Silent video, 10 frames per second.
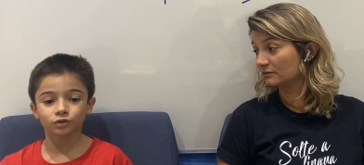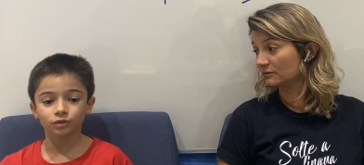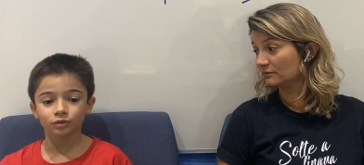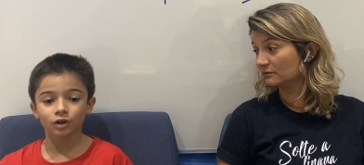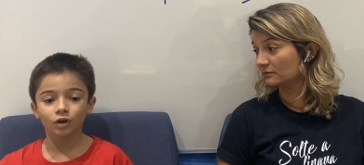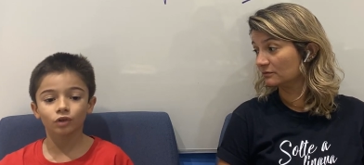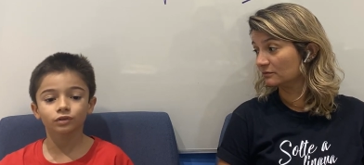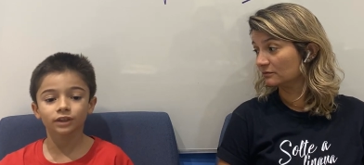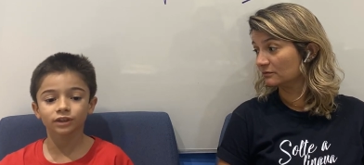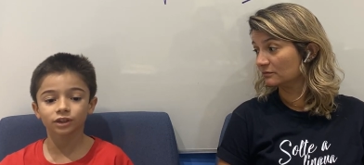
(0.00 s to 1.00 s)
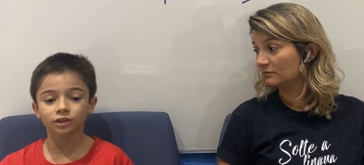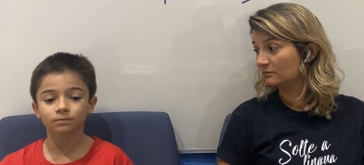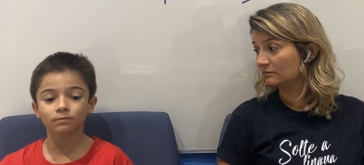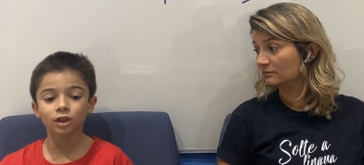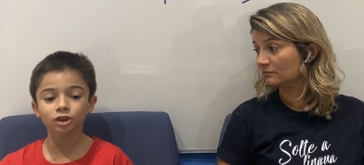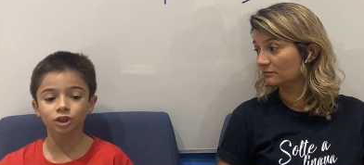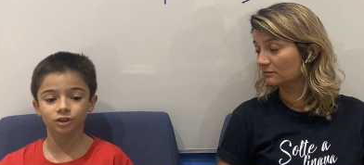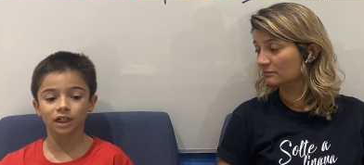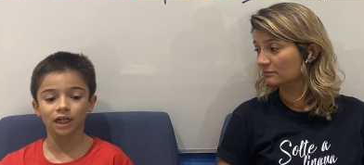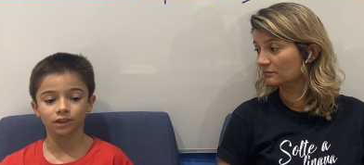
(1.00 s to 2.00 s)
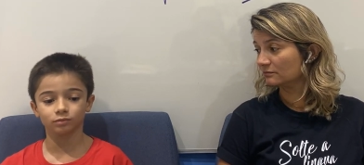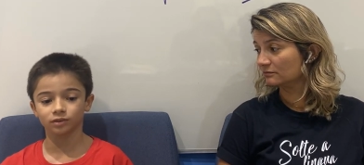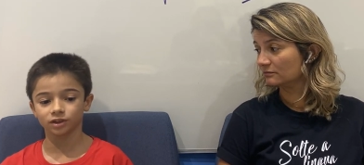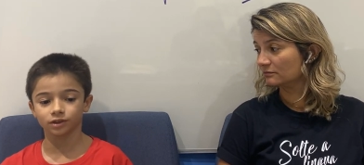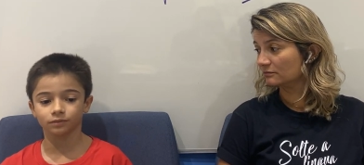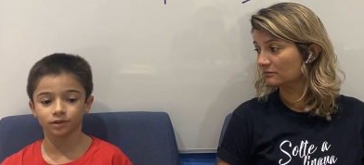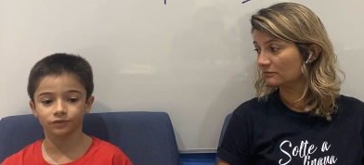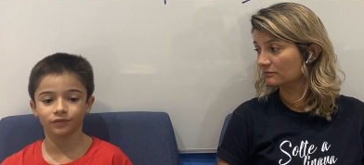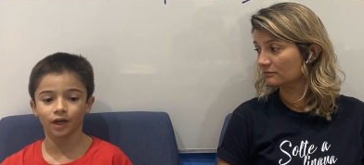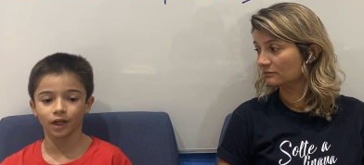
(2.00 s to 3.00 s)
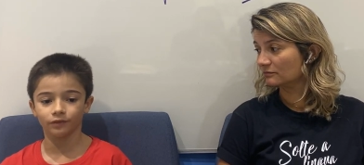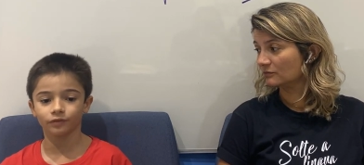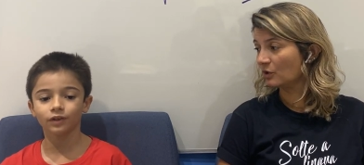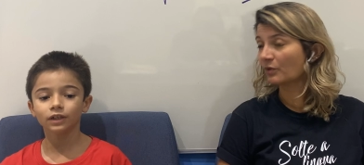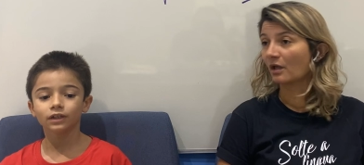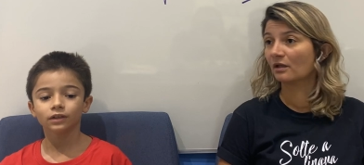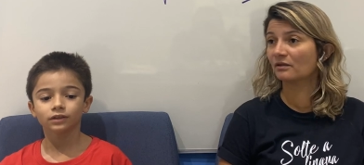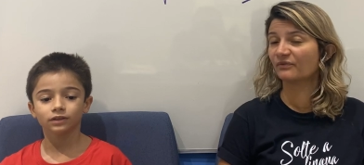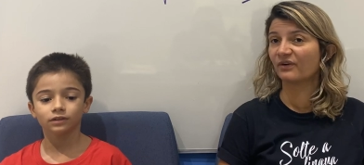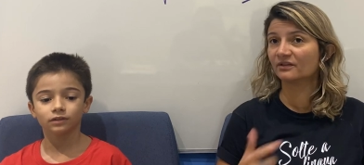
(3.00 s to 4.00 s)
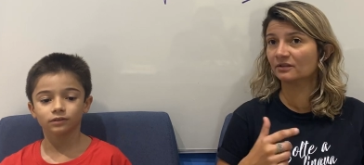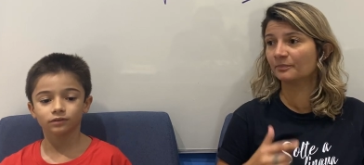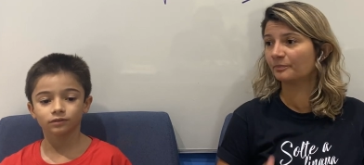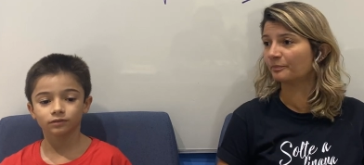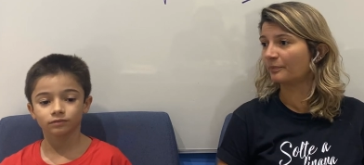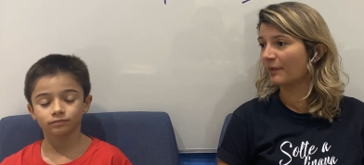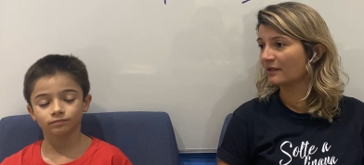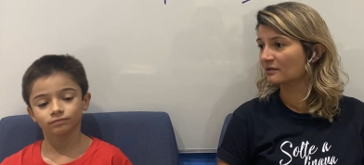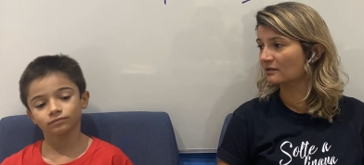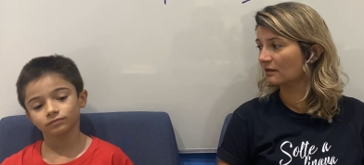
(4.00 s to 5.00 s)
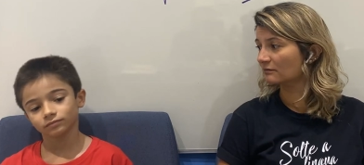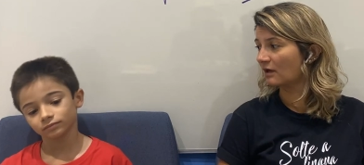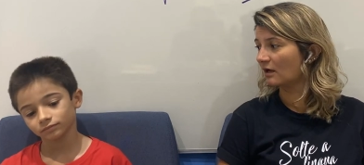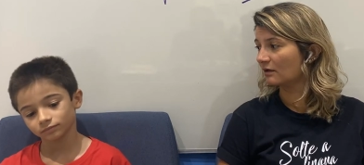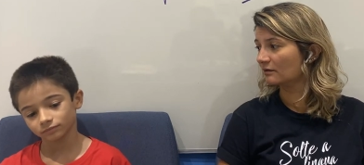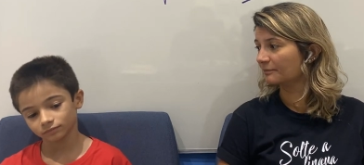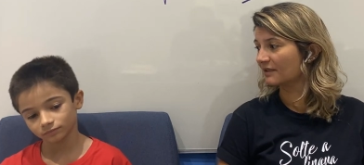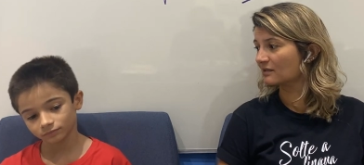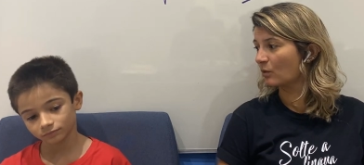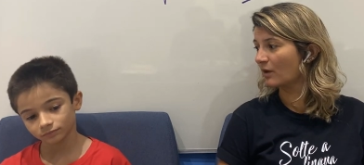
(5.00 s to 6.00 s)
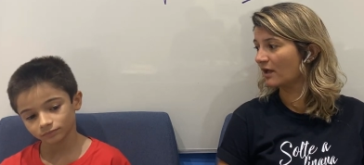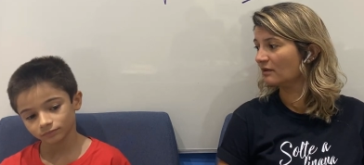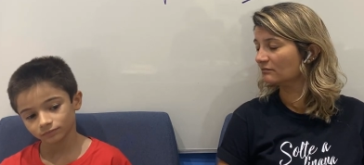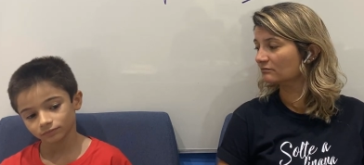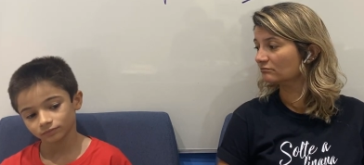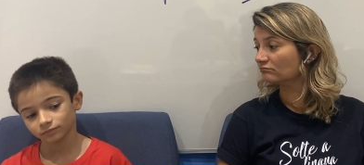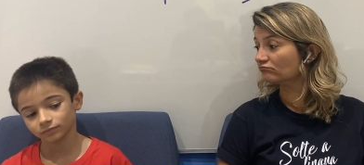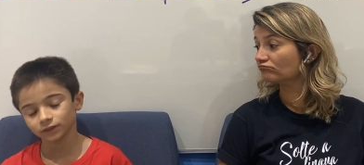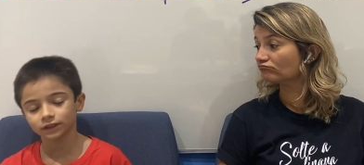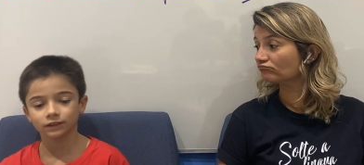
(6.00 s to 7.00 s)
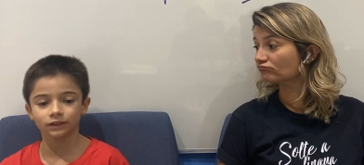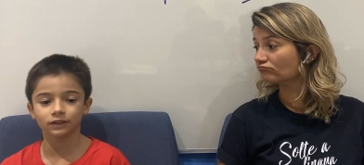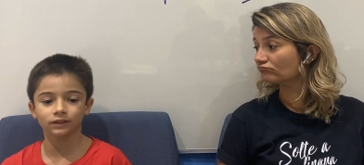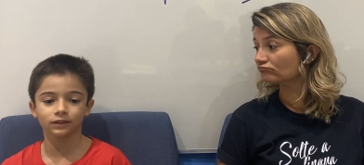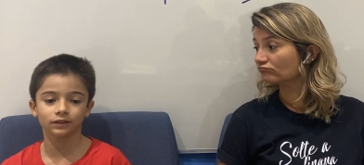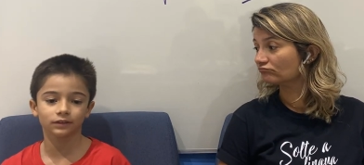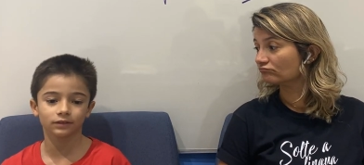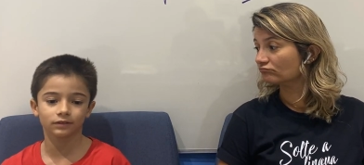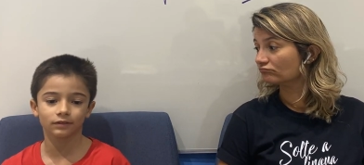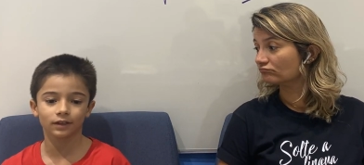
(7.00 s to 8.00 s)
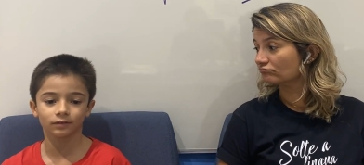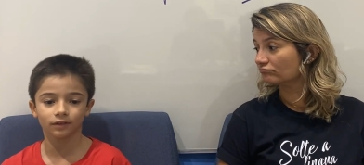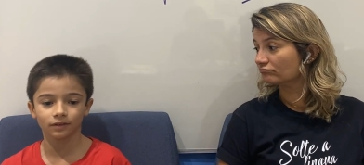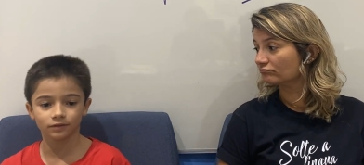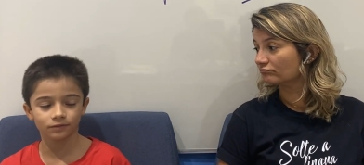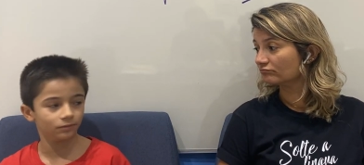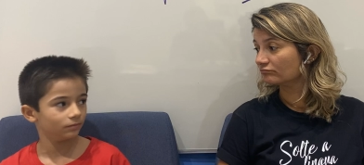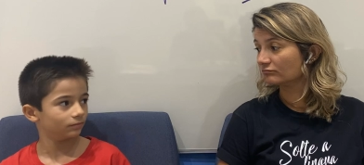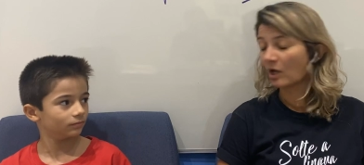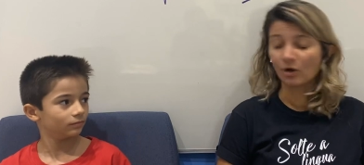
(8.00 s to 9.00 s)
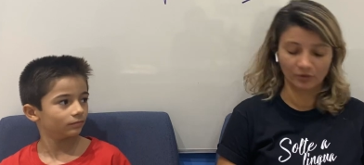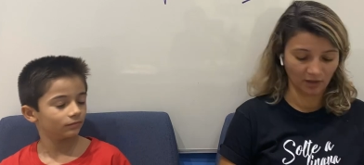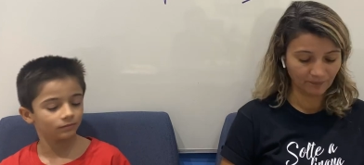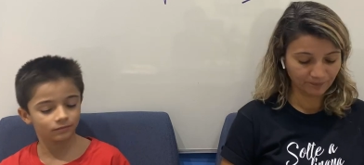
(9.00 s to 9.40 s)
Speaker 1: true. Only her mother died when she was five.
Speaker 2: Okay, the father passed uh, passed away?
Speaker 1: Yes, and he now dead too.
Speaker 2: Okay.